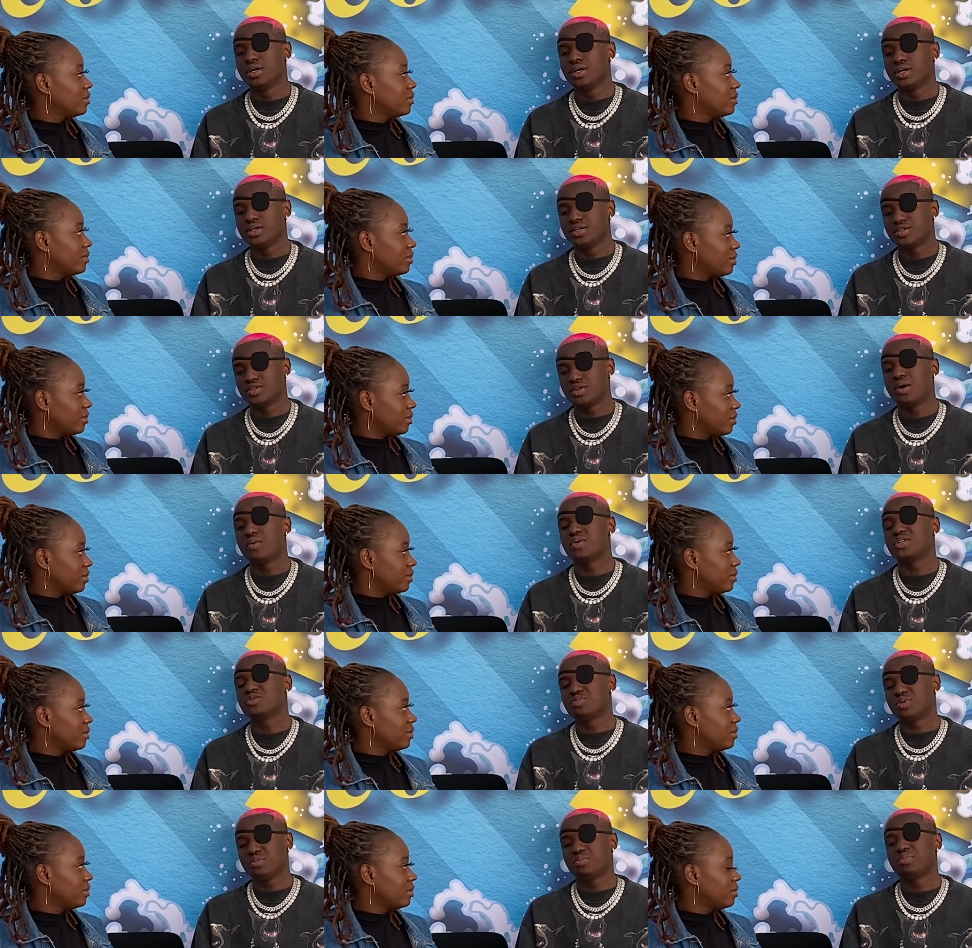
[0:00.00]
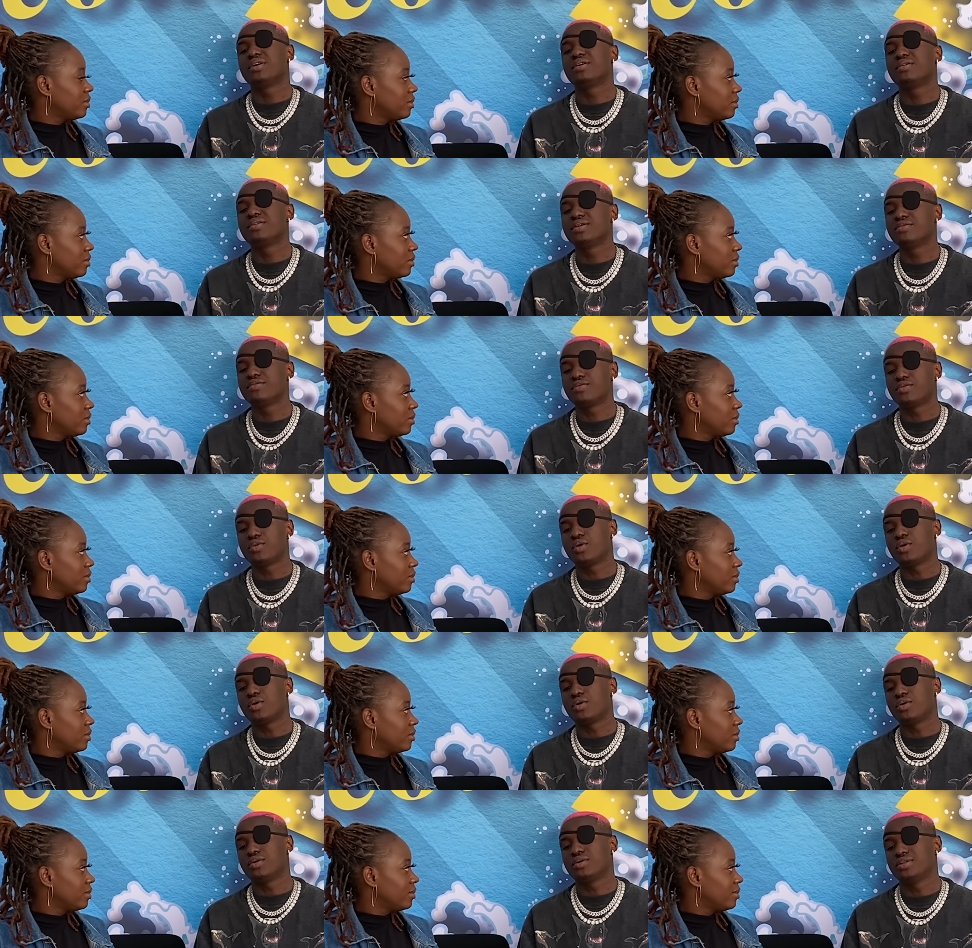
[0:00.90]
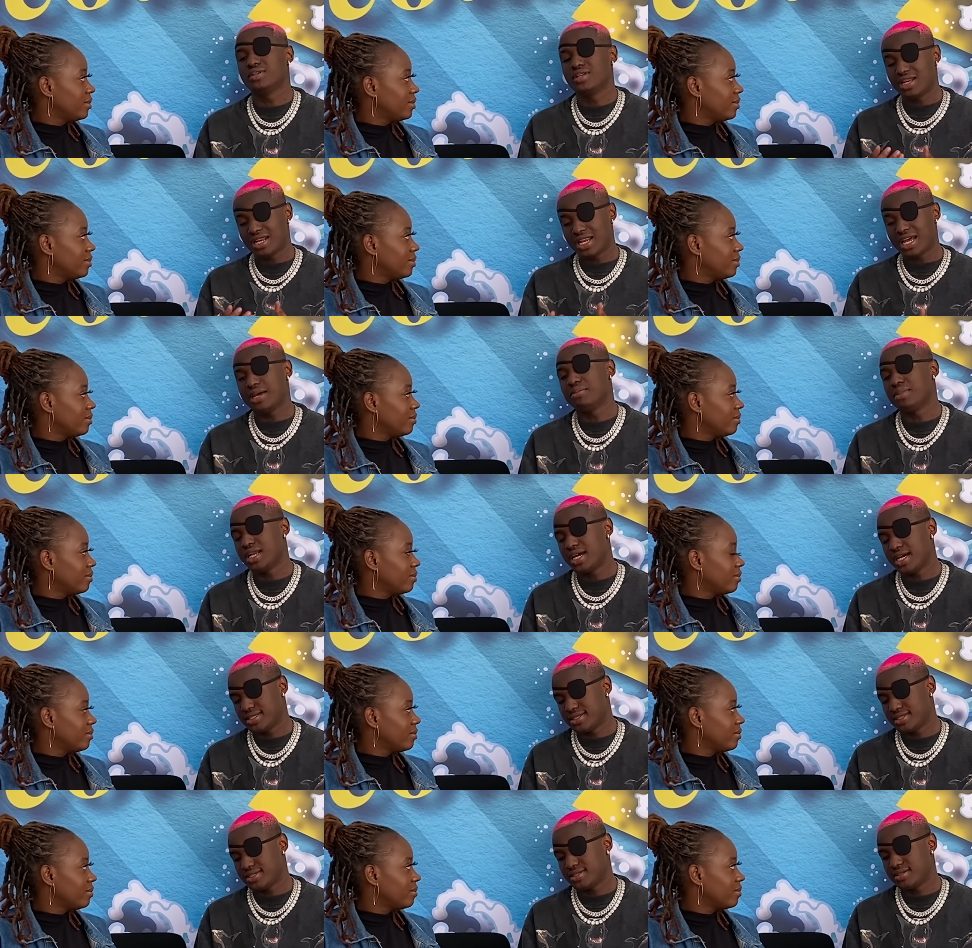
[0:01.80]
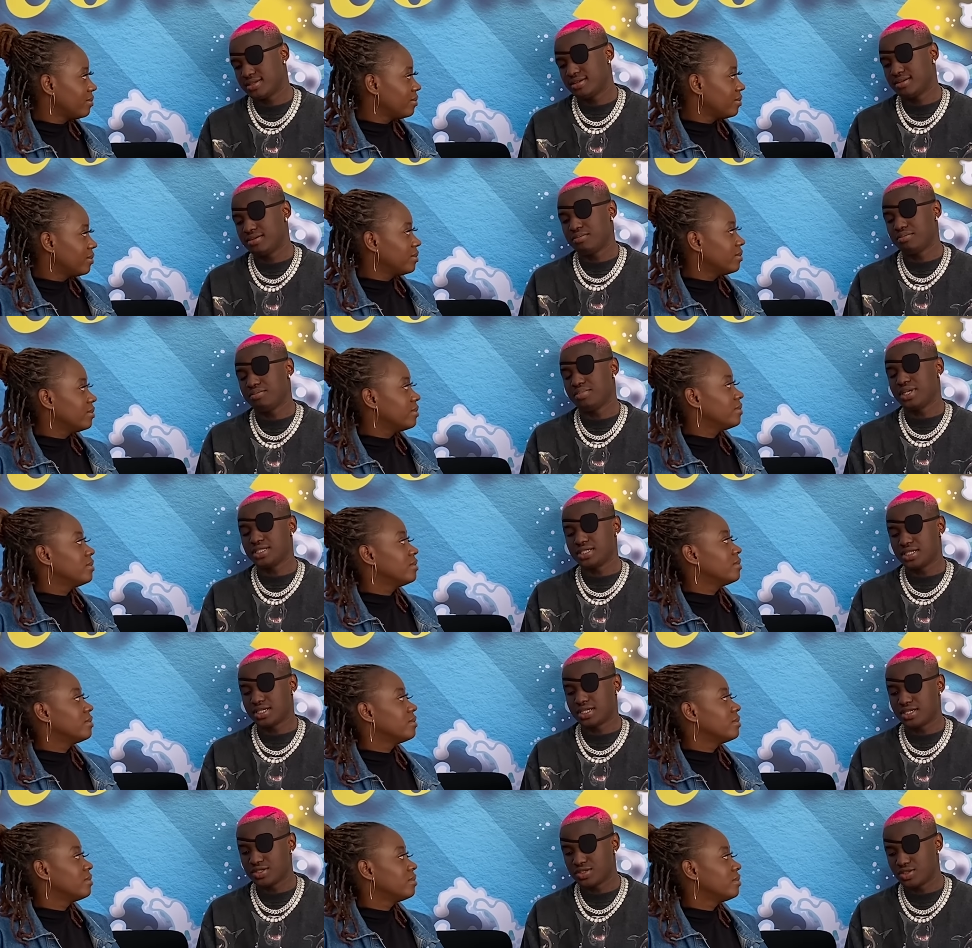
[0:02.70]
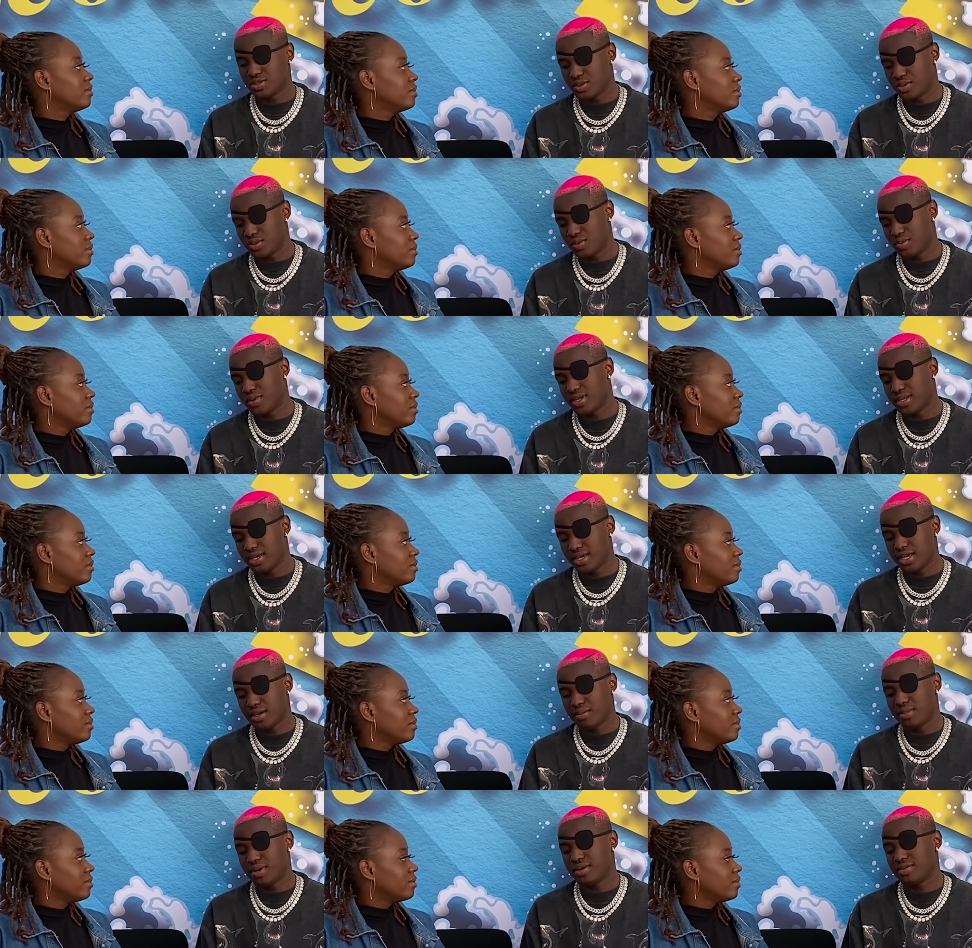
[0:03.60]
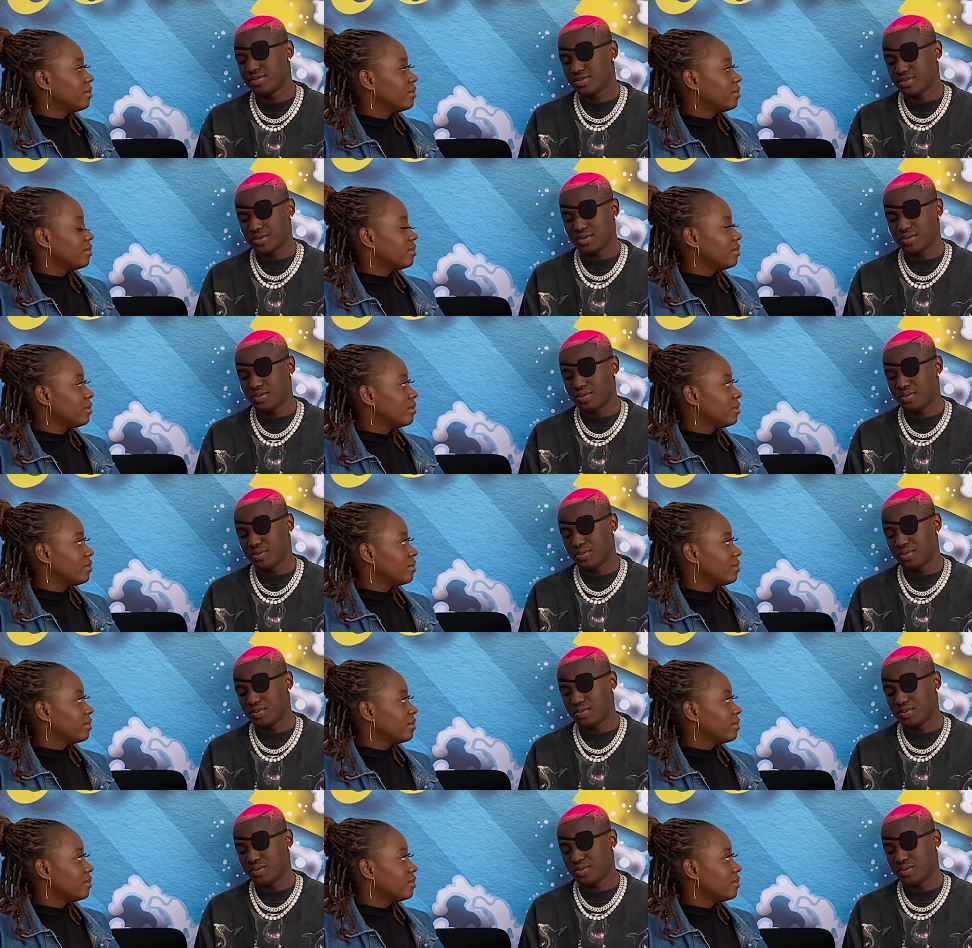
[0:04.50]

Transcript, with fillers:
Speaker 1: Mm. So I was preparing for the limelight, mm. basically. So when it came out, so